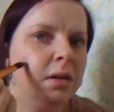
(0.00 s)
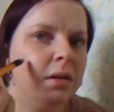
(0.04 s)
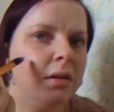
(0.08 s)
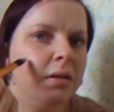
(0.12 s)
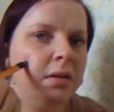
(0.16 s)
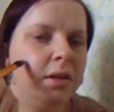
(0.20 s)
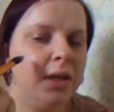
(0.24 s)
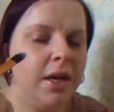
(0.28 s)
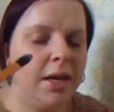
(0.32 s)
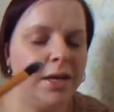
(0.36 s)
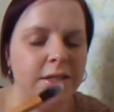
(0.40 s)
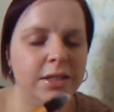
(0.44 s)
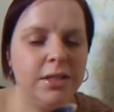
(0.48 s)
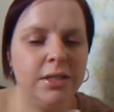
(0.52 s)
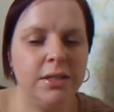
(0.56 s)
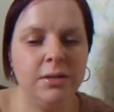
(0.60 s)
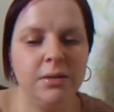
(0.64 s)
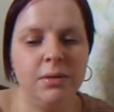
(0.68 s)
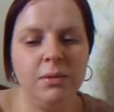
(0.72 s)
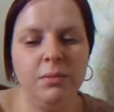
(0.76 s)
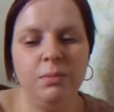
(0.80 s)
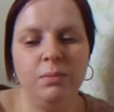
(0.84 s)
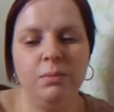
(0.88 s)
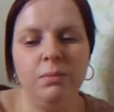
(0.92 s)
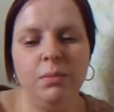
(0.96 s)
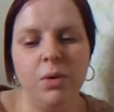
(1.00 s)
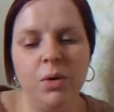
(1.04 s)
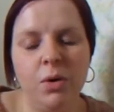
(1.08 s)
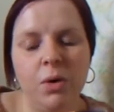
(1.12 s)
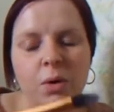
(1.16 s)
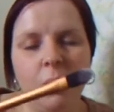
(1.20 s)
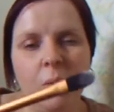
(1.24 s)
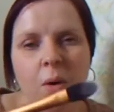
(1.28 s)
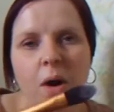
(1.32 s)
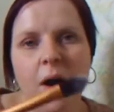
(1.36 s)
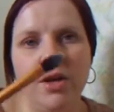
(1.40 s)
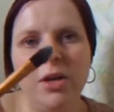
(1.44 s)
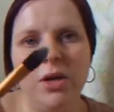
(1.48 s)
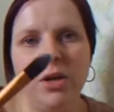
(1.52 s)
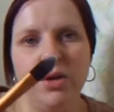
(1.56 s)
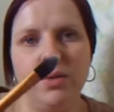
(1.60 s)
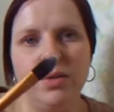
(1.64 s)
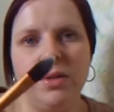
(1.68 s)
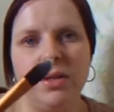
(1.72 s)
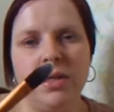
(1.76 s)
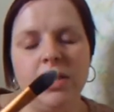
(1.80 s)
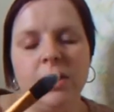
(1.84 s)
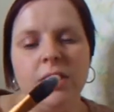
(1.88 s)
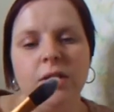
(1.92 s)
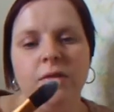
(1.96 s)
That's more what I
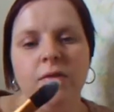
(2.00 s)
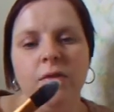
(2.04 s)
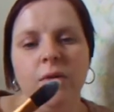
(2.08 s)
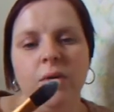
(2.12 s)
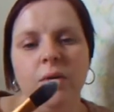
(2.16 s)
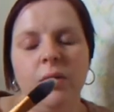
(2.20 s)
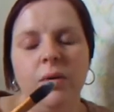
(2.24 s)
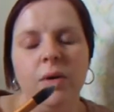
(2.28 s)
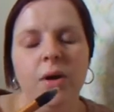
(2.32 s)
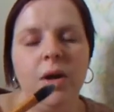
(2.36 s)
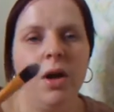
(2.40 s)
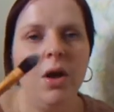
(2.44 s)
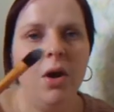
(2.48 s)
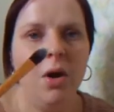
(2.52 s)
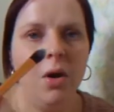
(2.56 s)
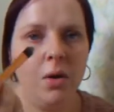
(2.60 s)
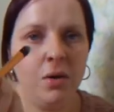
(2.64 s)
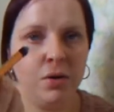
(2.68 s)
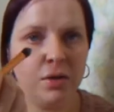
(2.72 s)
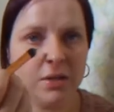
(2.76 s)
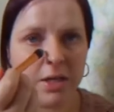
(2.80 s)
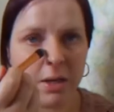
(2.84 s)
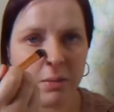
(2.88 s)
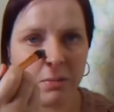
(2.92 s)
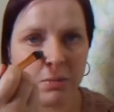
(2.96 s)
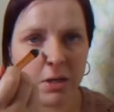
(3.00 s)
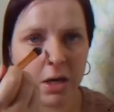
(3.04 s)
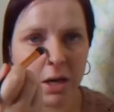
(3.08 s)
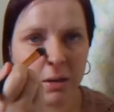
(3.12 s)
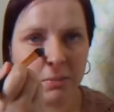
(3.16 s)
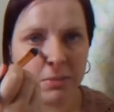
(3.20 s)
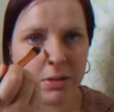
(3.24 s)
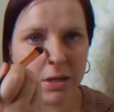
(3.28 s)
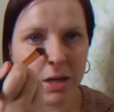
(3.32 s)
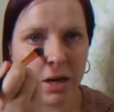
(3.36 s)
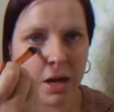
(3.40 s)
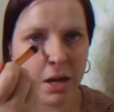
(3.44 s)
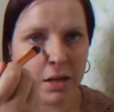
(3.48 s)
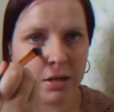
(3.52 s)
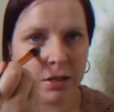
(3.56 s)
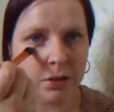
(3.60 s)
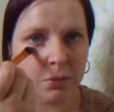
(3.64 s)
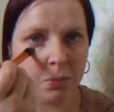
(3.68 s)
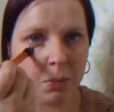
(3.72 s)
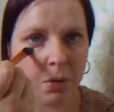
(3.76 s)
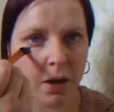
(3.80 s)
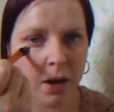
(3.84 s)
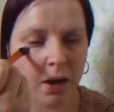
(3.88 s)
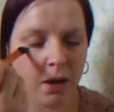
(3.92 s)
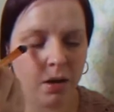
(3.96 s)
use this for, or sometimes like
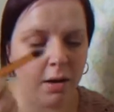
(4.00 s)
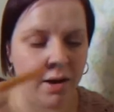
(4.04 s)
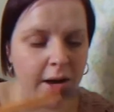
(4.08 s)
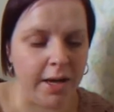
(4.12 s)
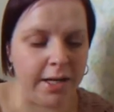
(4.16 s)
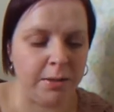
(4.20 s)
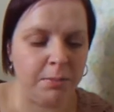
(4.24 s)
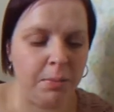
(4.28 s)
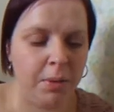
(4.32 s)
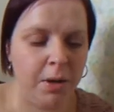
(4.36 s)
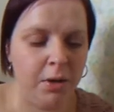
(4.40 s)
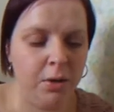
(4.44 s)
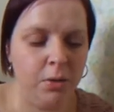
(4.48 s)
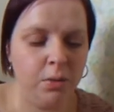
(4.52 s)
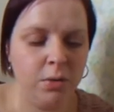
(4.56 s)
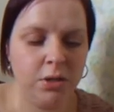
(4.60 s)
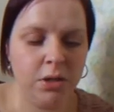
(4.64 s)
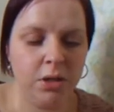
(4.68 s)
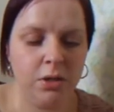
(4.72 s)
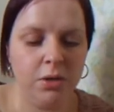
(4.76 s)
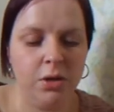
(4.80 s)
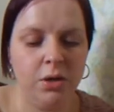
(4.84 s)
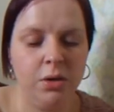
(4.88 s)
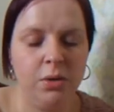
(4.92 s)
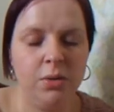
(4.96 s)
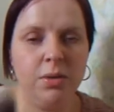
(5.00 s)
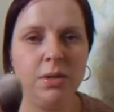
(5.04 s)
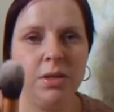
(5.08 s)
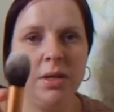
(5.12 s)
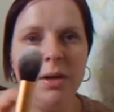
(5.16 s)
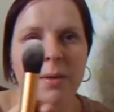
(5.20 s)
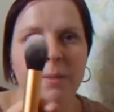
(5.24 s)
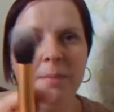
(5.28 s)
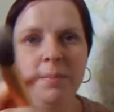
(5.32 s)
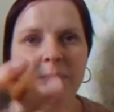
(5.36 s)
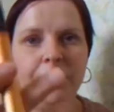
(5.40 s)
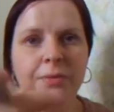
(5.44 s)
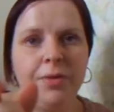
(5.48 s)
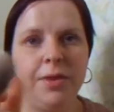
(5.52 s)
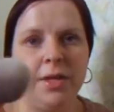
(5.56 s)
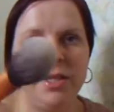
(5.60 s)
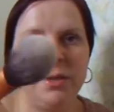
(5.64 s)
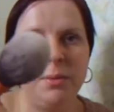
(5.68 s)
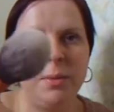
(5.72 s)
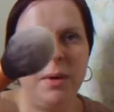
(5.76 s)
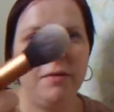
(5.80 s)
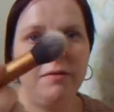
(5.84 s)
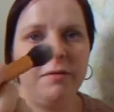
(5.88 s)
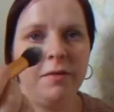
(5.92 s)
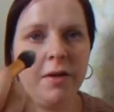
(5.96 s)
under my eyes, but I also use
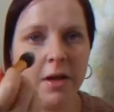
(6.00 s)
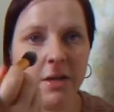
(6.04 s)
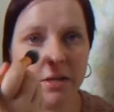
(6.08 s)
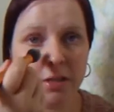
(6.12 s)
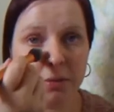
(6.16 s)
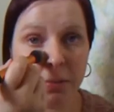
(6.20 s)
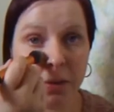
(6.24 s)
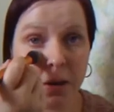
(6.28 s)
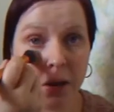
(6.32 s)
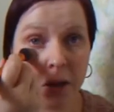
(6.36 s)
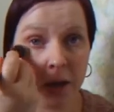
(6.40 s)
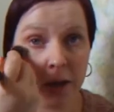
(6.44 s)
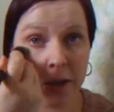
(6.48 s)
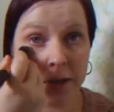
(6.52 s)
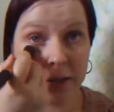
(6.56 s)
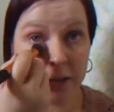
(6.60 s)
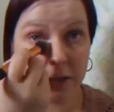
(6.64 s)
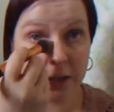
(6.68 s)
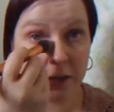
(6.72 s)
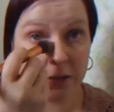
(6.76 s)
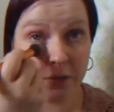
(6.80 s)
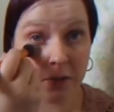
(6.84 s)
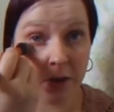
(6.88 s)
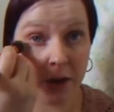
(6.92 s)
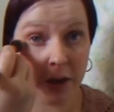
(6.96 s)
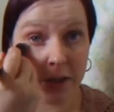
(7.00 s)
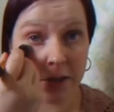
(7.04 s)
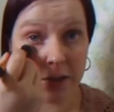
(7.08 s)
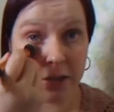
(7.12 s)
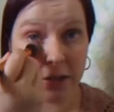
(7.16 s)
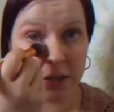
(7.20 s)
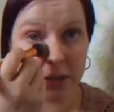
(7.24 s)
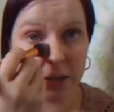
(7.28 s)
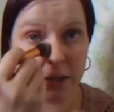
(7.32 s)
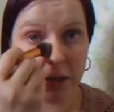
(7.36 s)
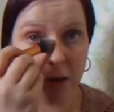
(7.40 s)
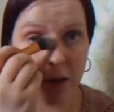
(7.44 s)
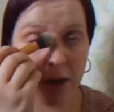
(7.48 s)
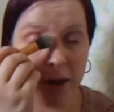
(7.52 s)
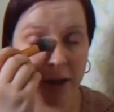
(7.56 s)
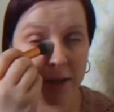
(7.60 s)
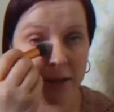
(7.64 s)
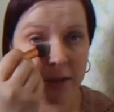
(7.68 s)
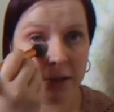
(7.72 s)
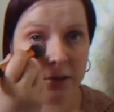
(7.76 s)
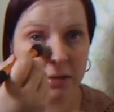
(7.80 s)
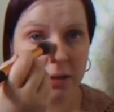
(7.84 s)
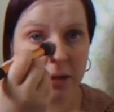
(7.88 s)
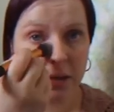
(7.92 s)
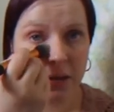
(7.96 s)
this one for under my eyes. I just find this
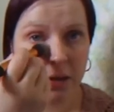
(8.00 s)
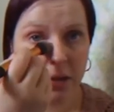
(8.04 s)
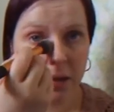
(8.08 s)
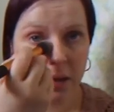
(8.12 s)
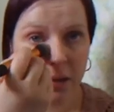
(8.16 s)
nice.